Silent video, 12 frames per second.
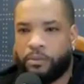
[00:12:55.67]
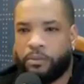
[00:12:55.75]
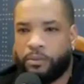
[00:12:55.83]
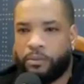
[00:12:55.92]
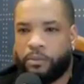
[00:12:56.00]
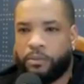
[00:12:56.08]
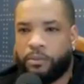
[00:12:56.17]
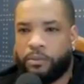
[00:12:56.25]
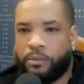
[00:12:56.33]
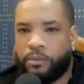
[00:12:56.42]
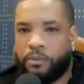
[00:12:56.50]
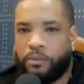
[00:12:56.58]

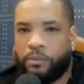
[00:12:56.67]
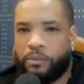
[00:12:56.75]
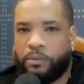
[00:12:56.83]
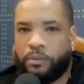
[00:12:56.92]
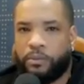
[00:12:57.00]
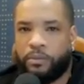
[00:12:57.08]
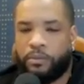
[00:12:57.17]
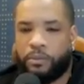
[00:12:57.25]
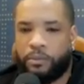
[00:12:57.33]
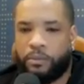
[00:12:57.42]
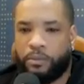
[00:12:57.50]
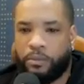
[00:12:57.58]

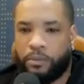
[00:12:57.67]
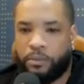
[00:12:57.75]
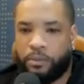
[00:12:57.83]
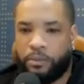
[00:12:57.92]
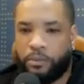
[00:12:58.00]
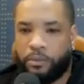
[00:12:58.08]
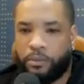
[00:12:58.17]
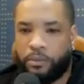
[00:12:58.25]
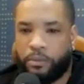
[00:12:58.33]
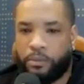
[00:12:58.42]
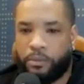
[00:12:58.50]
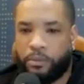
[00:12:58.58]

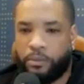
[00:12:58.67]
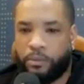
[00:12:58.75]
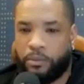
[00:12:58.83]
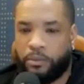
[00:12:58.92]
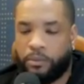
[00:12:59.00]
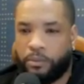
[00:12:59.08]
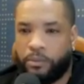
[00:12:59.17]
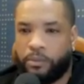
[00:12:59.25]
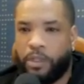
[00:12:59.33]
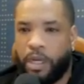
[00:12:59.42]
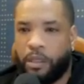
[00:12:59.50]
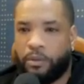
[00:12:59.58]

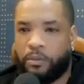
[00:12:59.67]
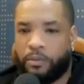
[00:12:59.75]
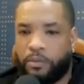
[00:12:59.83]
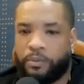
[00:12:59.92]
(silent)